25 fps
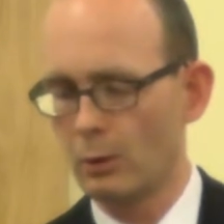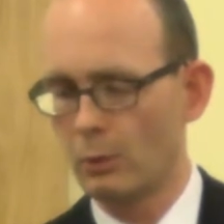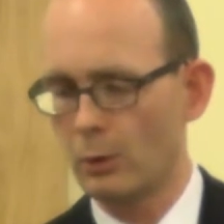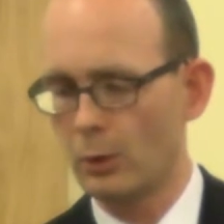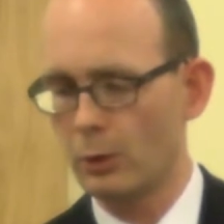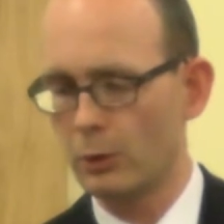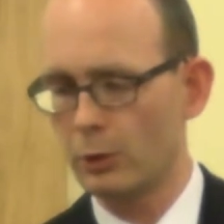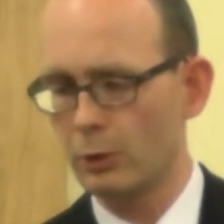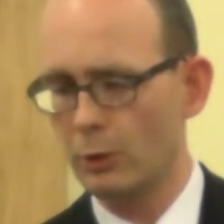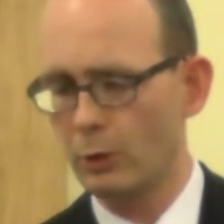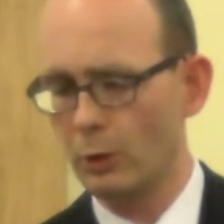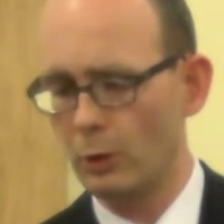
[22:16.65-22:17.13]

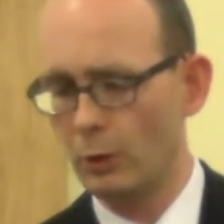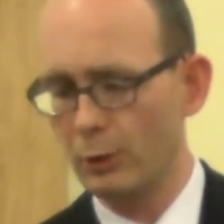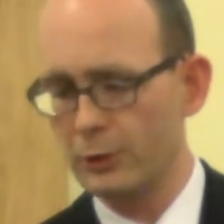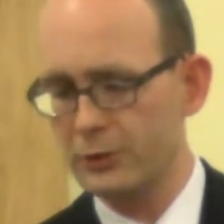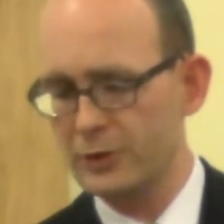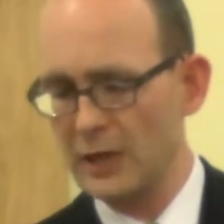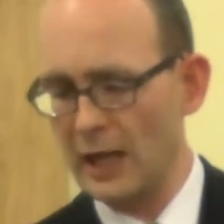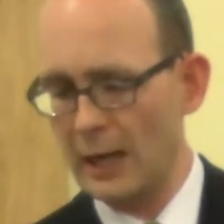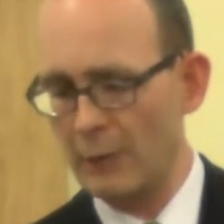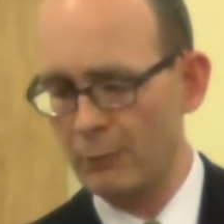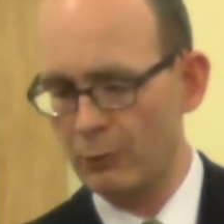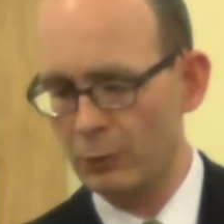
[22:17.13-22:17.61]
We're
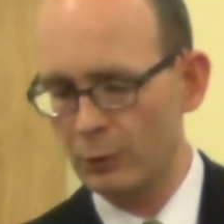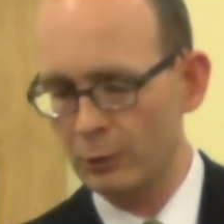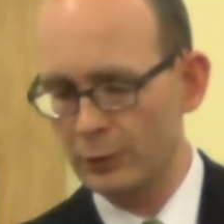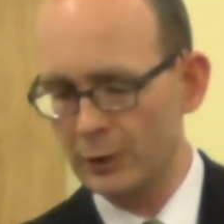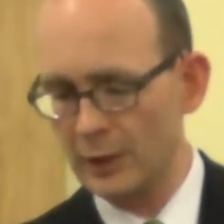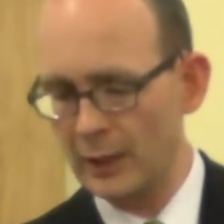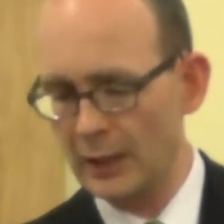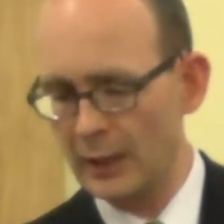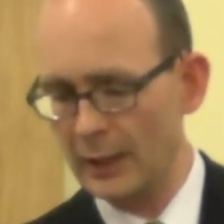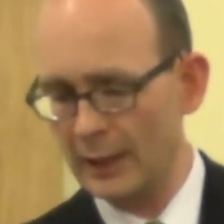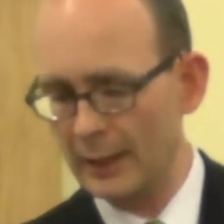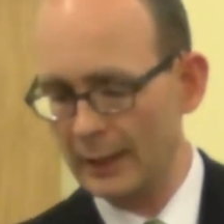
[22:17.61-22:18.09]
told several
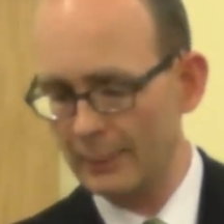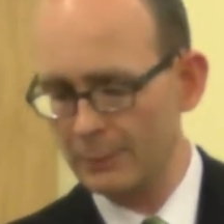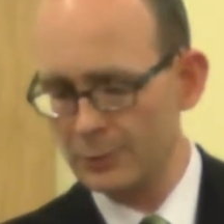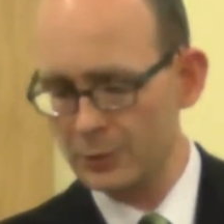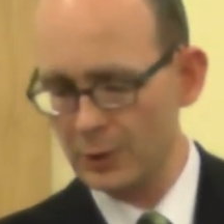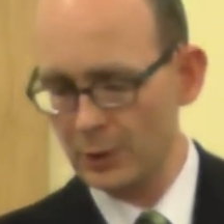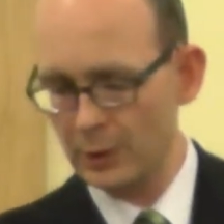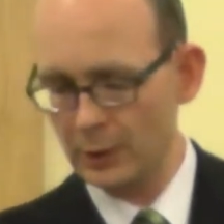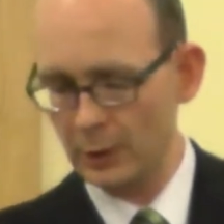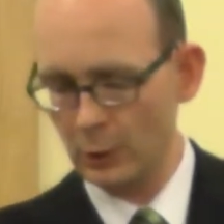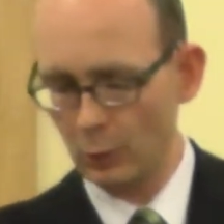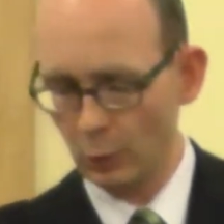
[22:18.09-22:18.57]

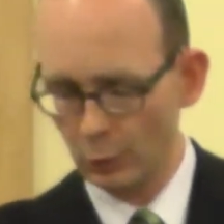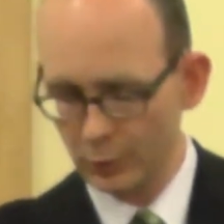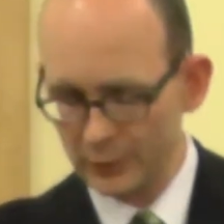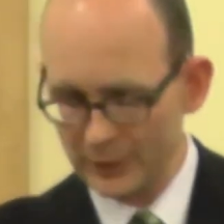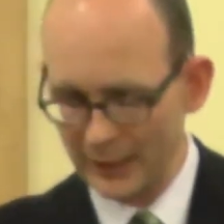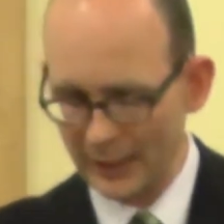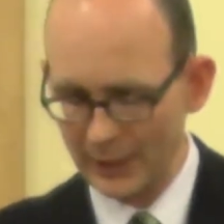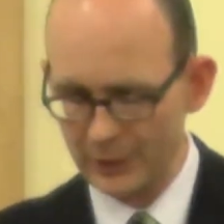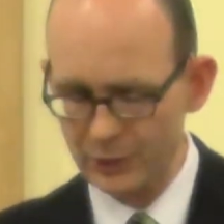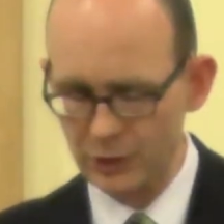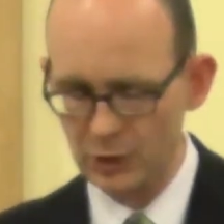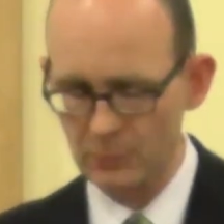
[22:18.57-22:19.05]
times in the Old
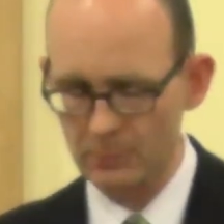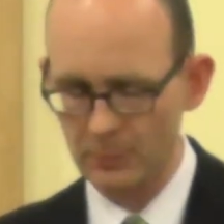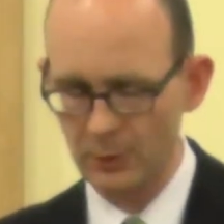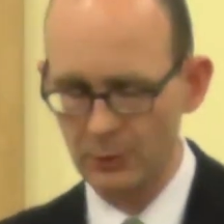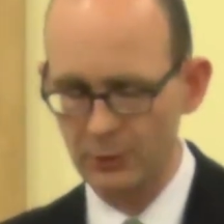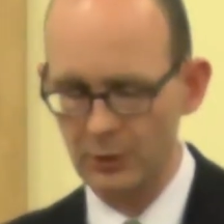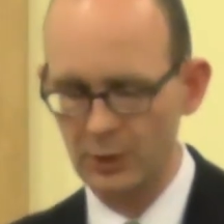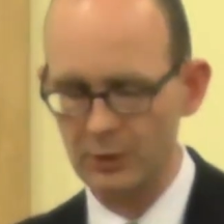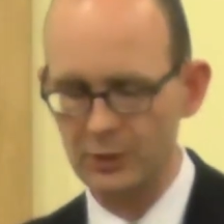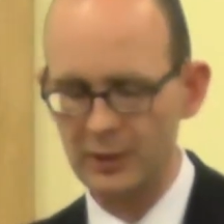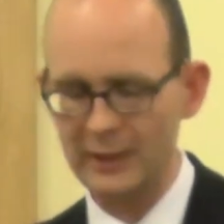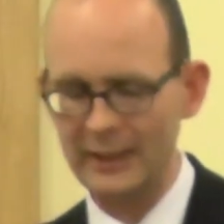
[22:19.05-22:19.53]

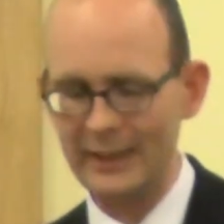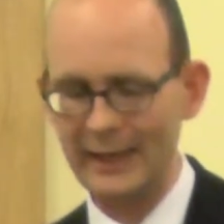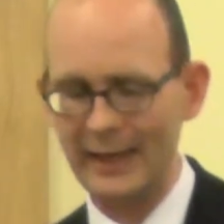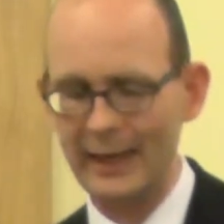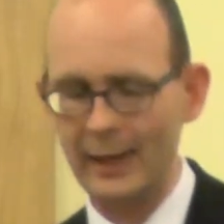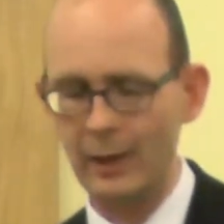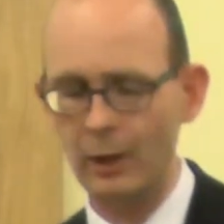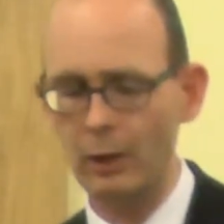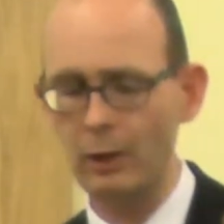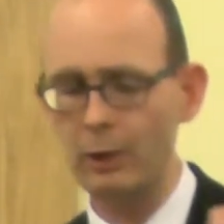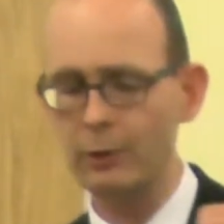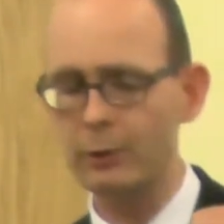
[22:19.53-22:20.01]
Testament that the
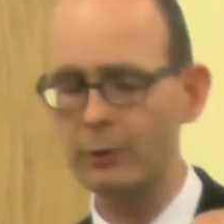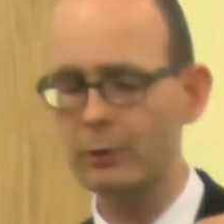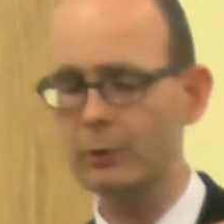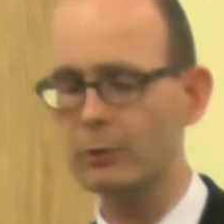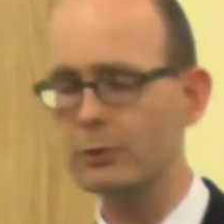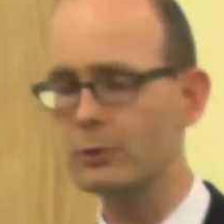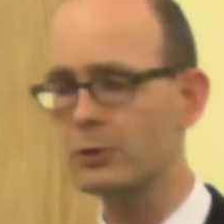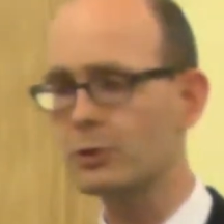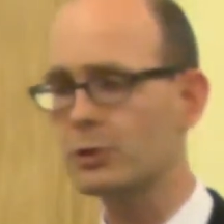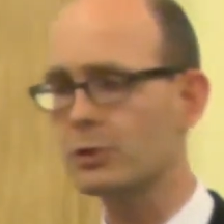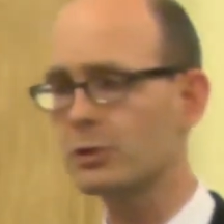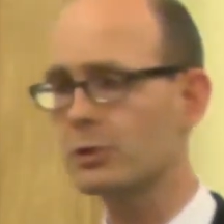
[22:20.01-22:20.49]

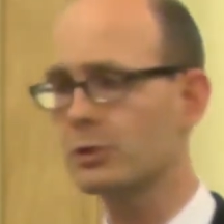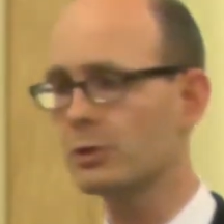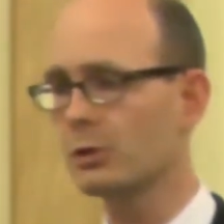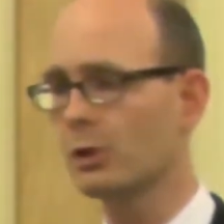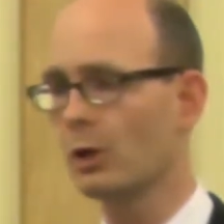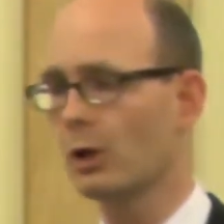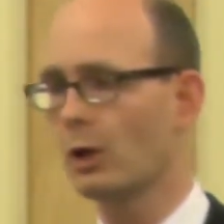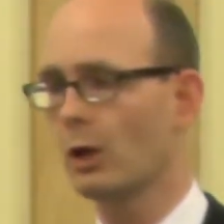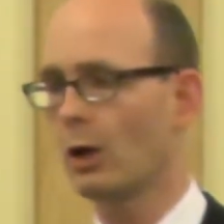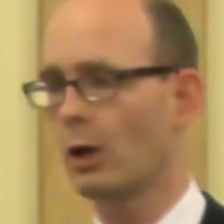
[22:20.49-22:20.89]
elders